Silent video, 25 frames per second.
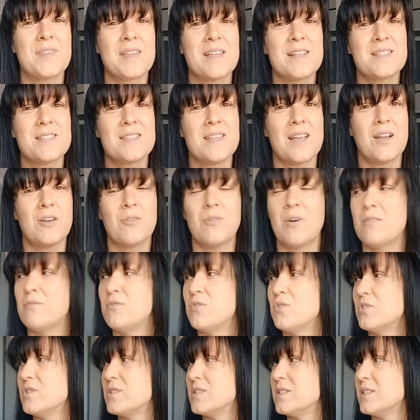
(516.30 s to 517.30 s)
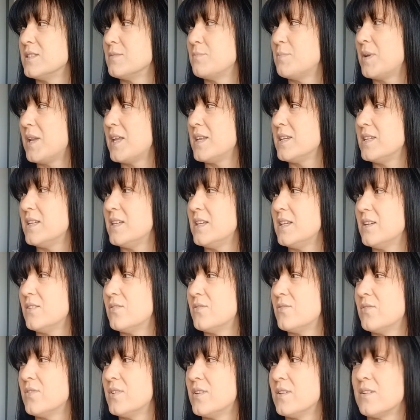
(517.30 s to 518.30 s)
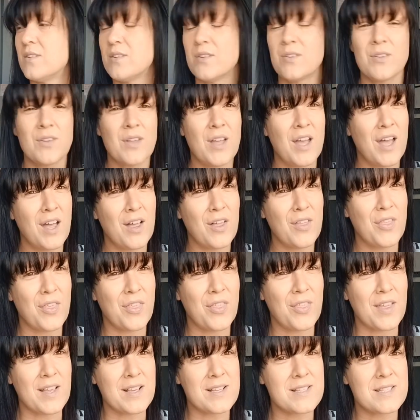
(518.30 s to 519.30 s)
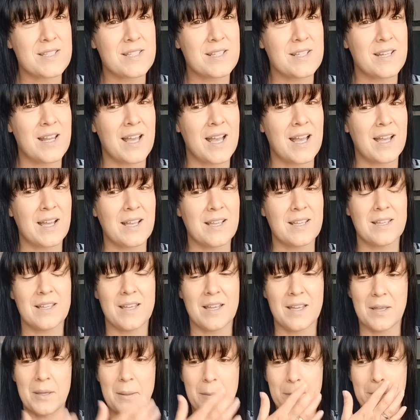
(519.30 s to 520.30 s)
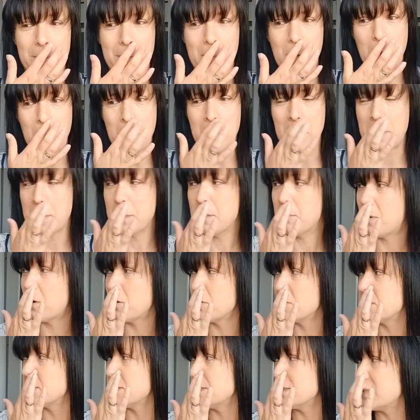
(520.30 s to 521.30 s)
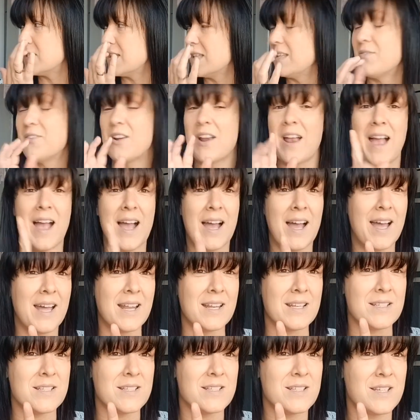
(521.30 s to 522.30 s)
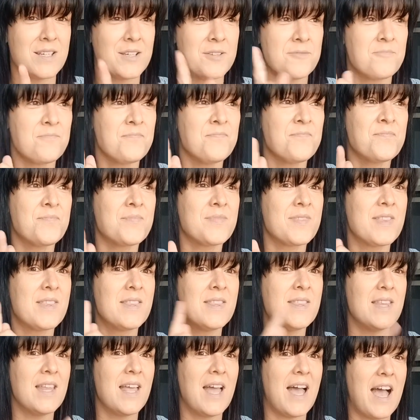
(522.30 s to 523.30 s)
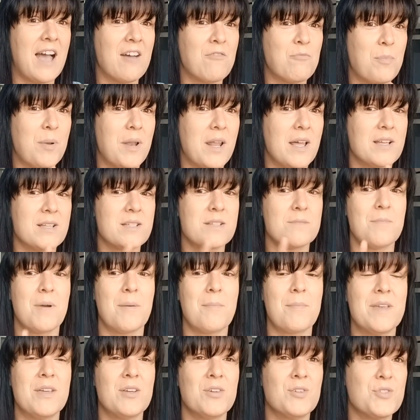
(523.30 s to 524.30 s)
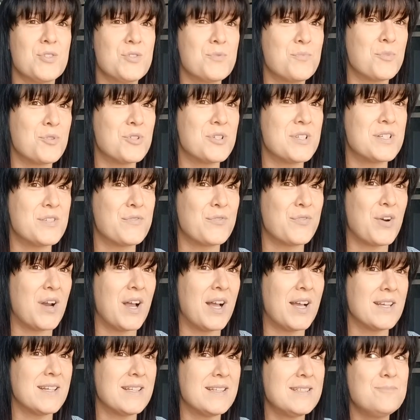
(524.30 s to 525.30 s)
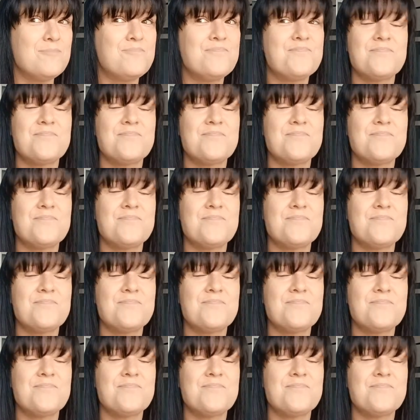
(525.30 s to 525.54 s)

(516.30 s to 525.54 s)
So I've ordered plenty of healthy things tonight, going in the Morrisons delivery, and I've planned my meals Monday to Friday.